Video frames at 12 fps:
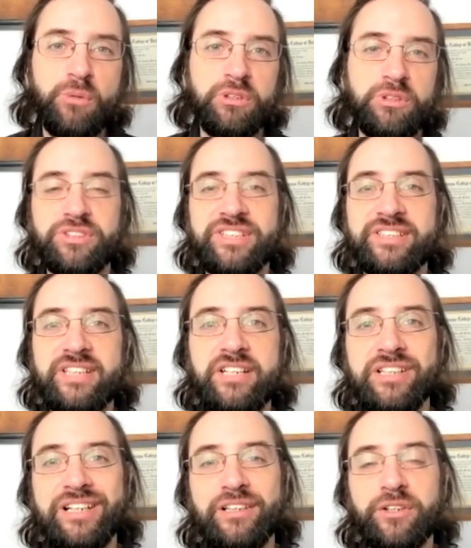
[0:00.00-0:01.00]
which was
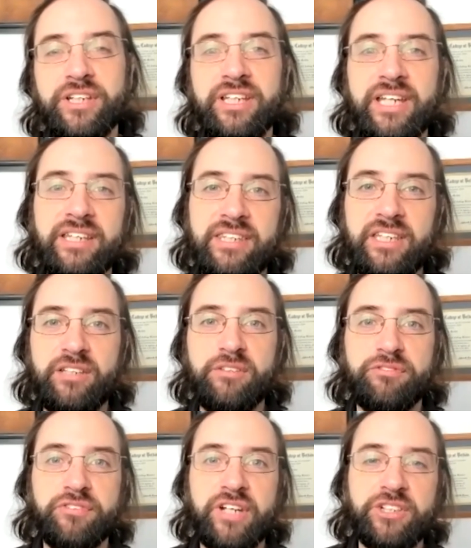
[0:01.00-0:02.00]
essentially looking at the
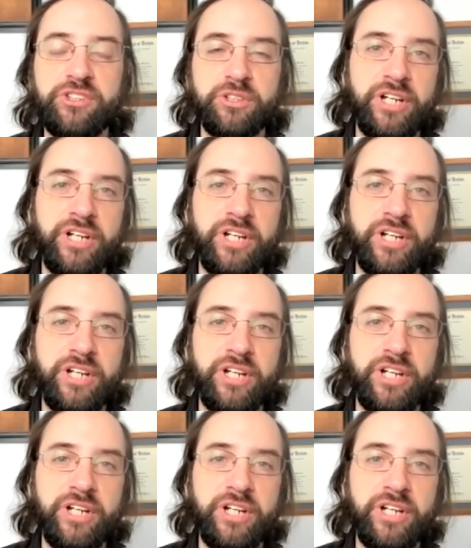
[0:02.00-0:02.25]
financial